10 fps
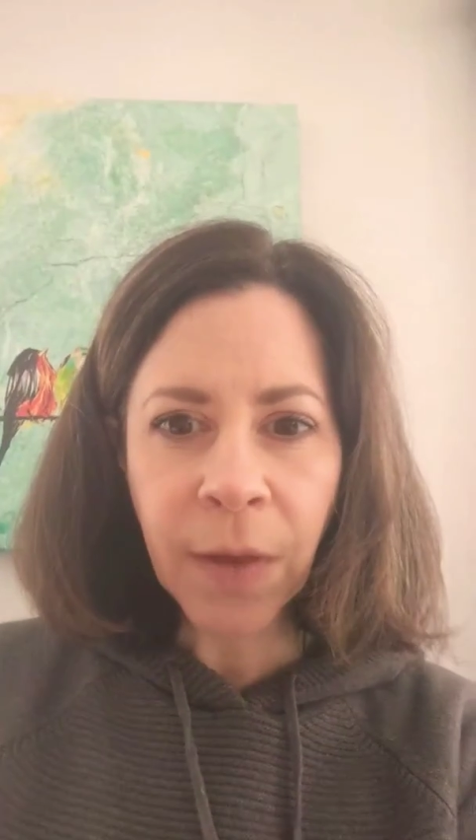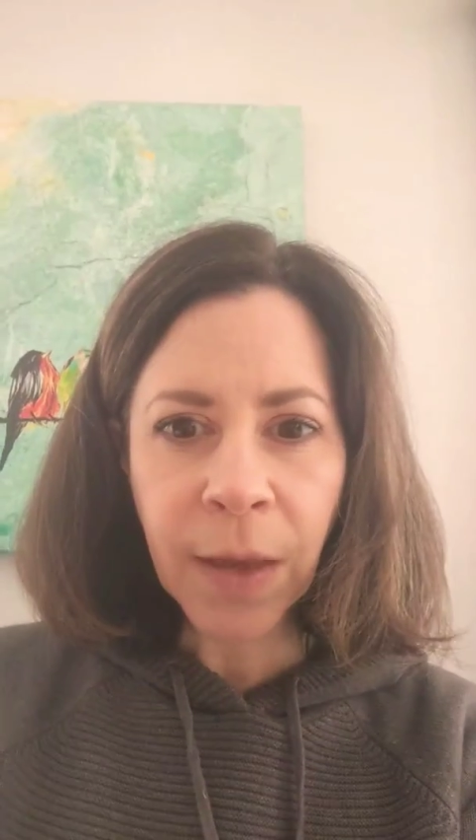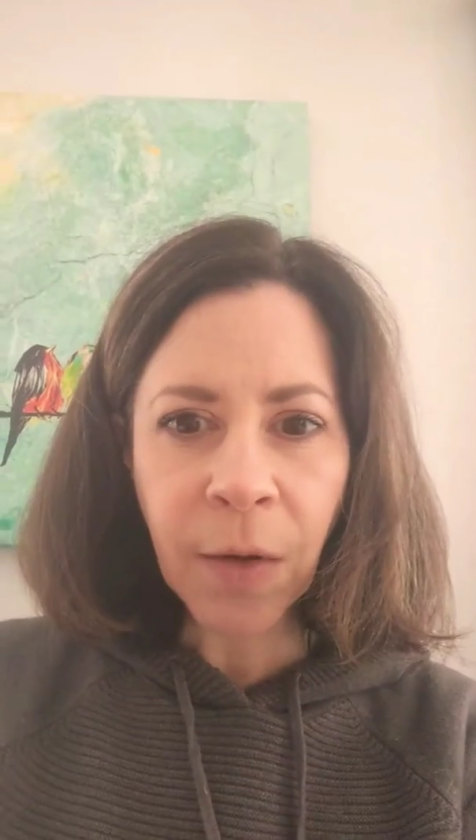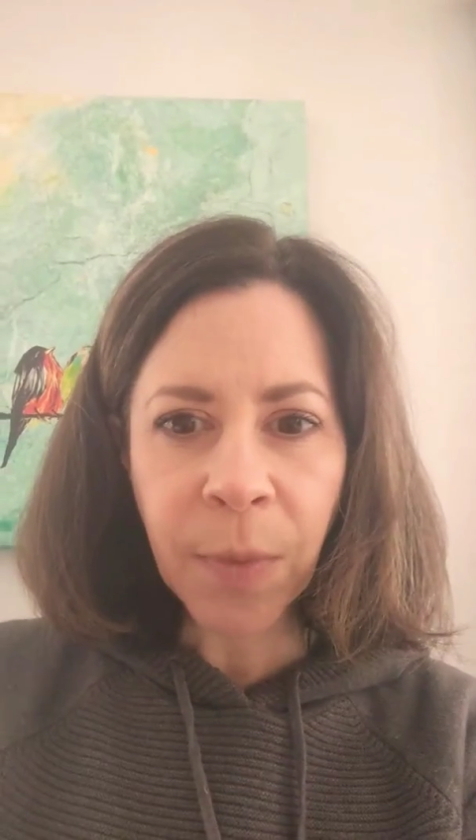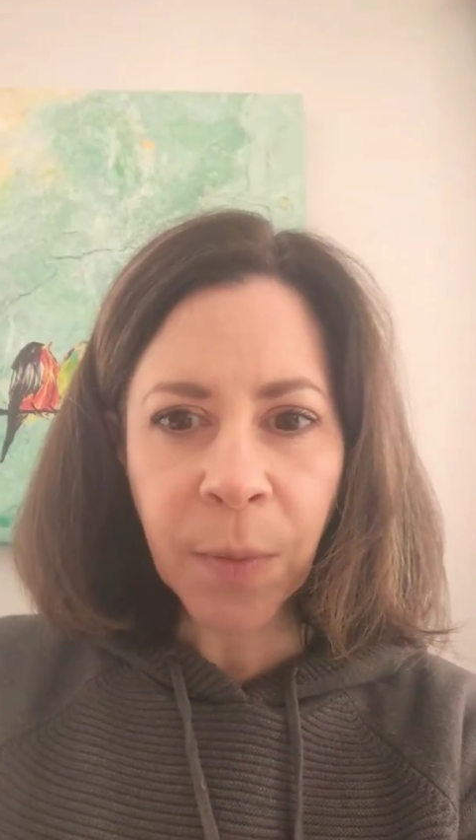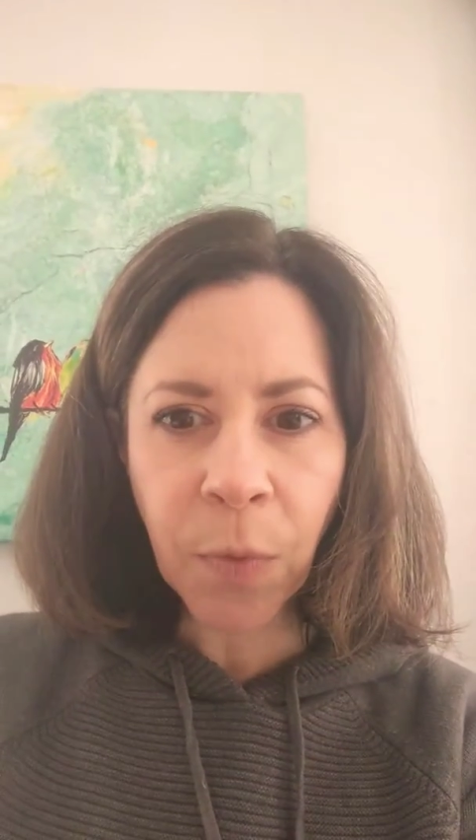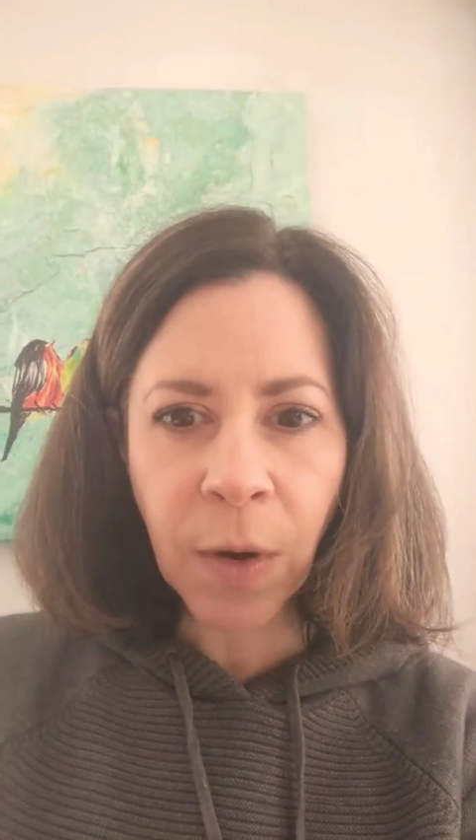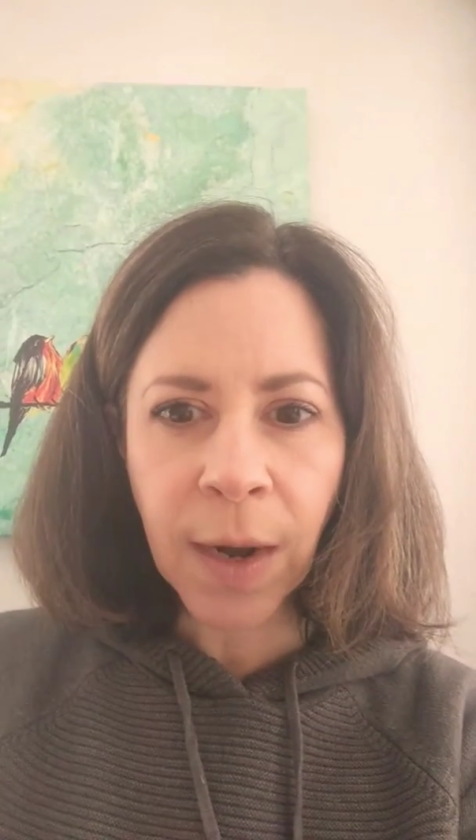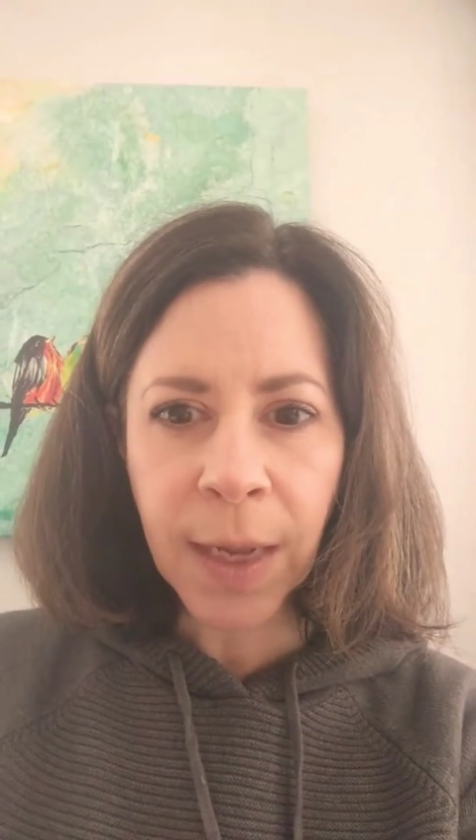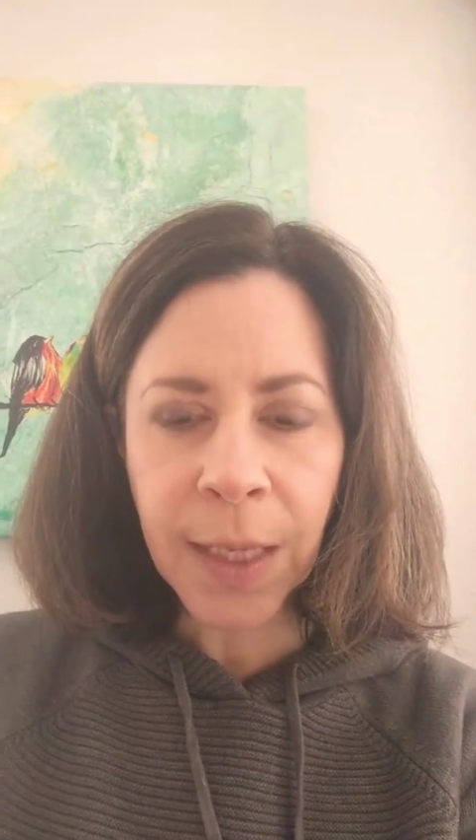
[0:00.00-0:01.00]
little bit
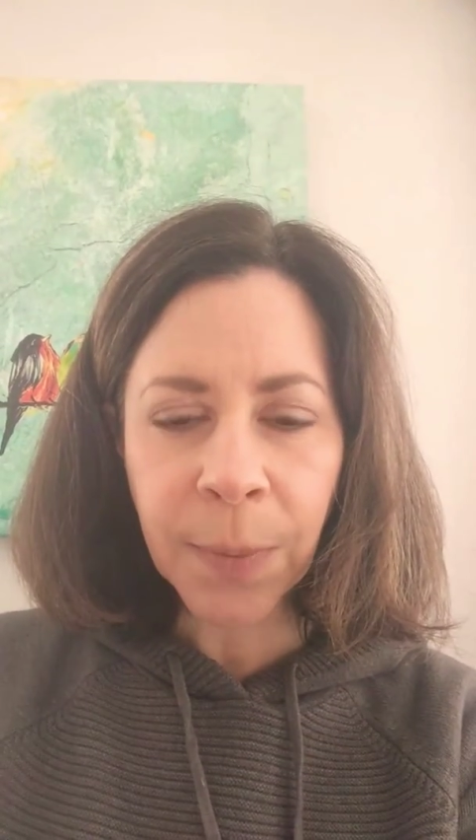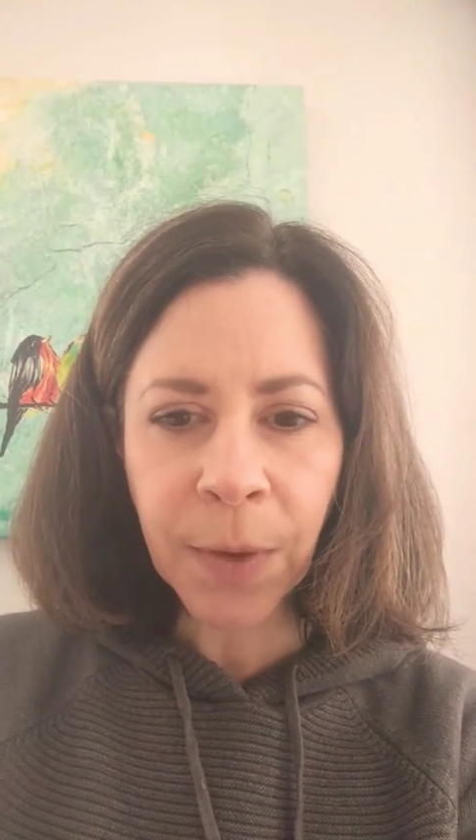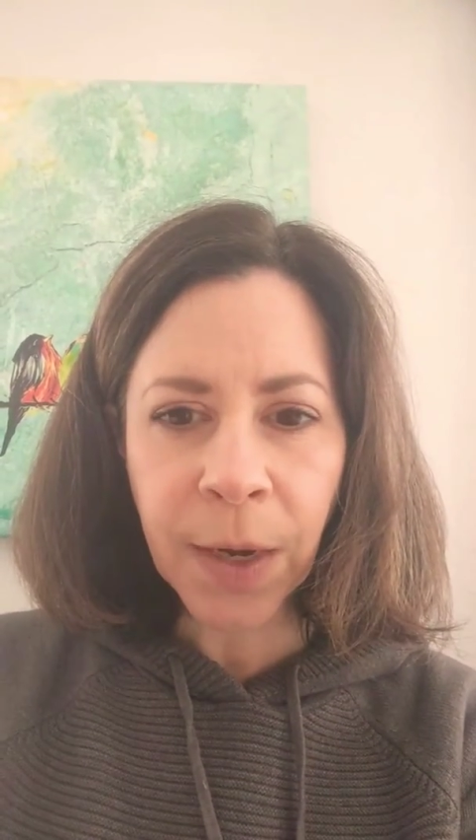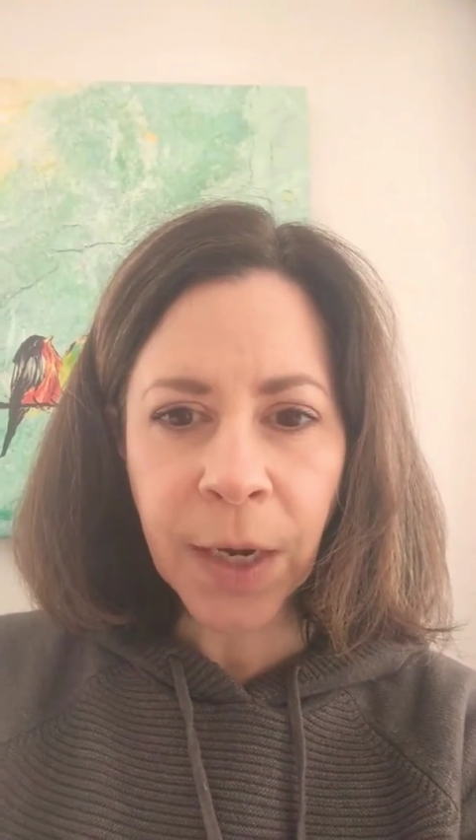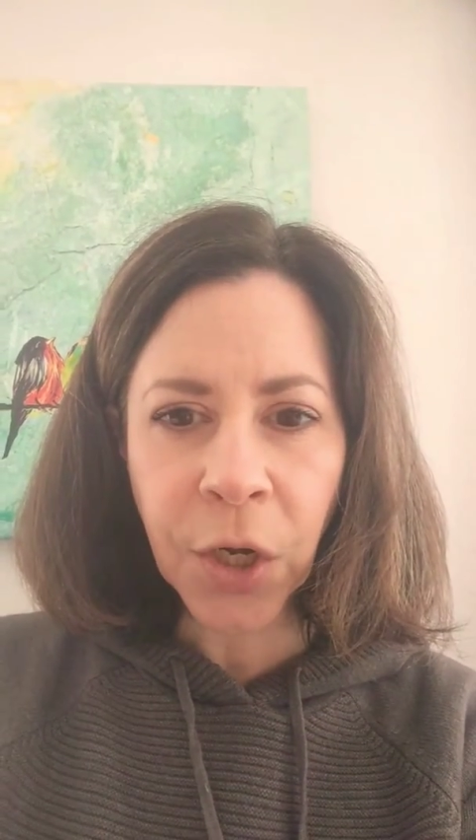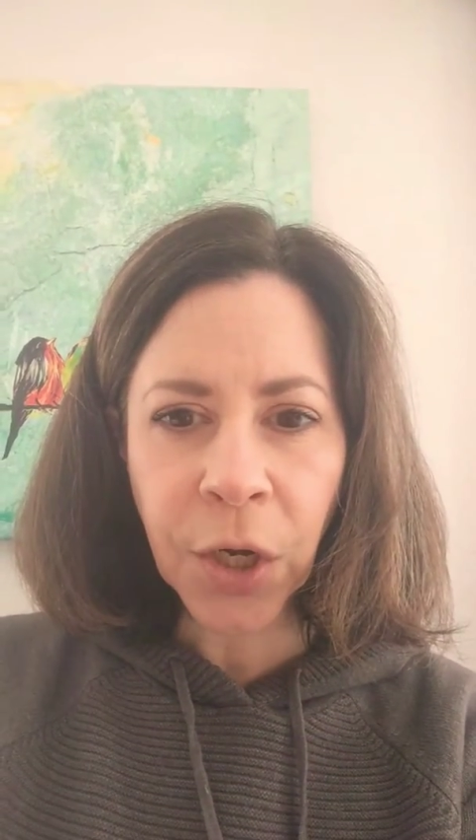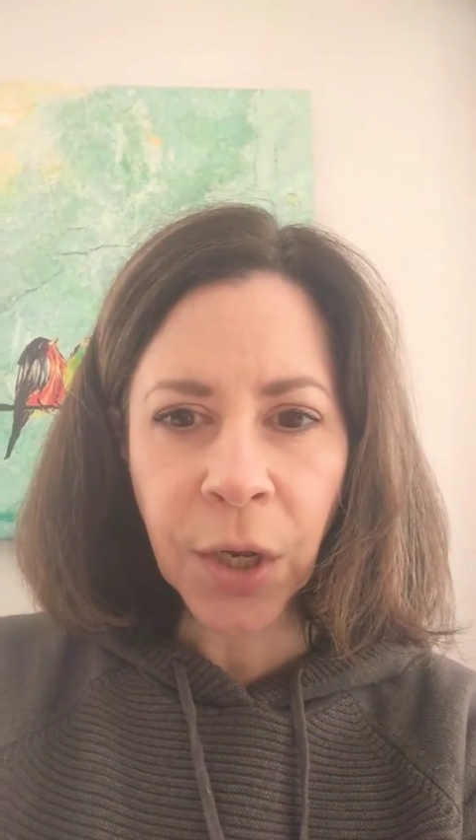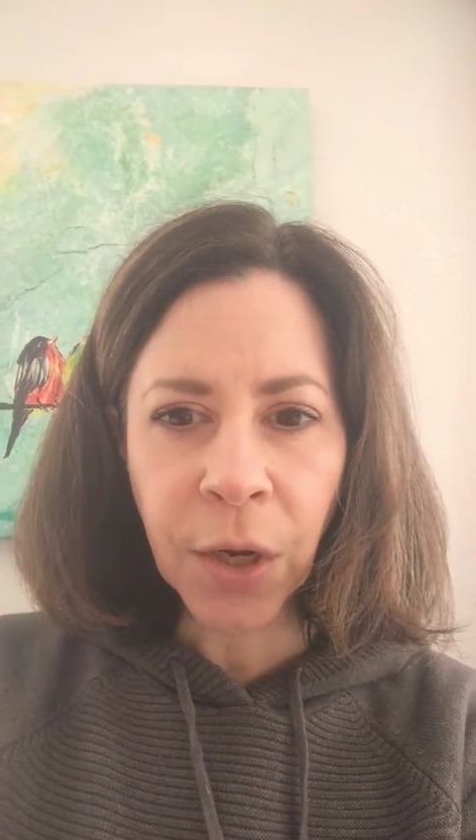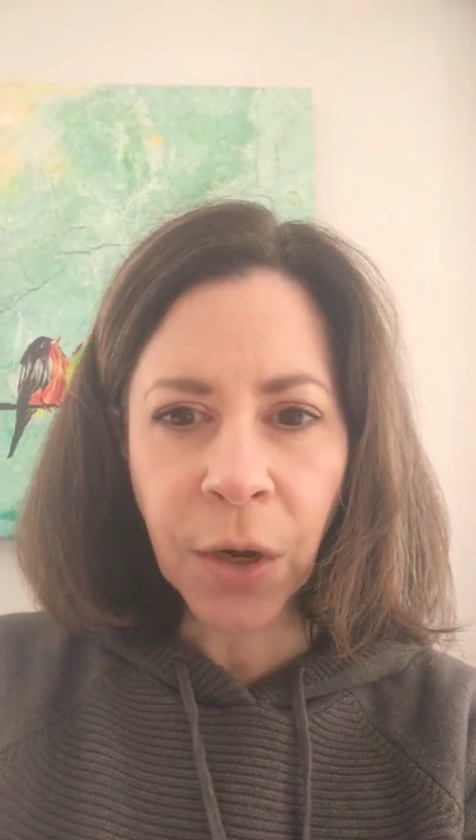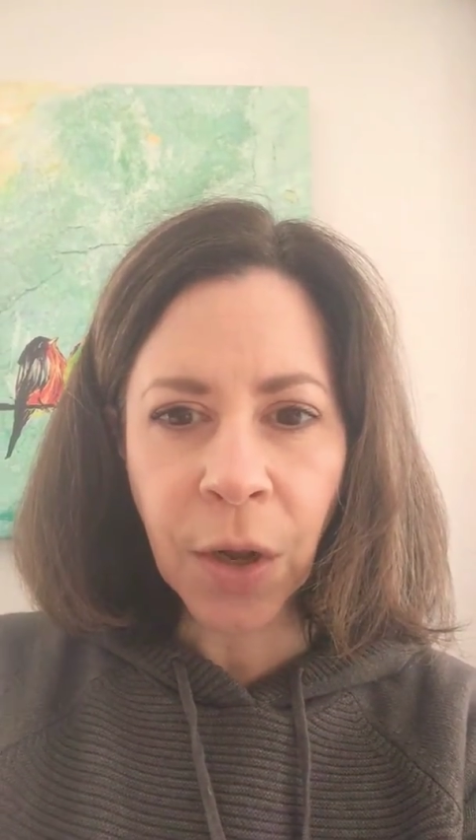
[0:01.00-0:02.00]
more
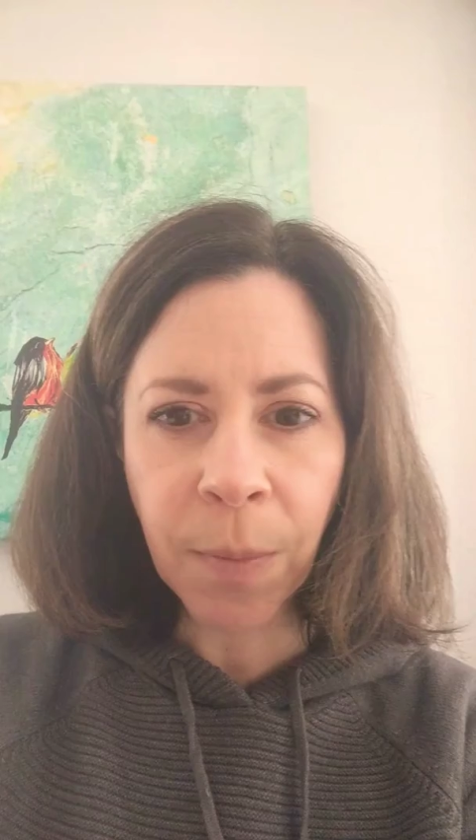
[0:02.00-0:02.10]
explanation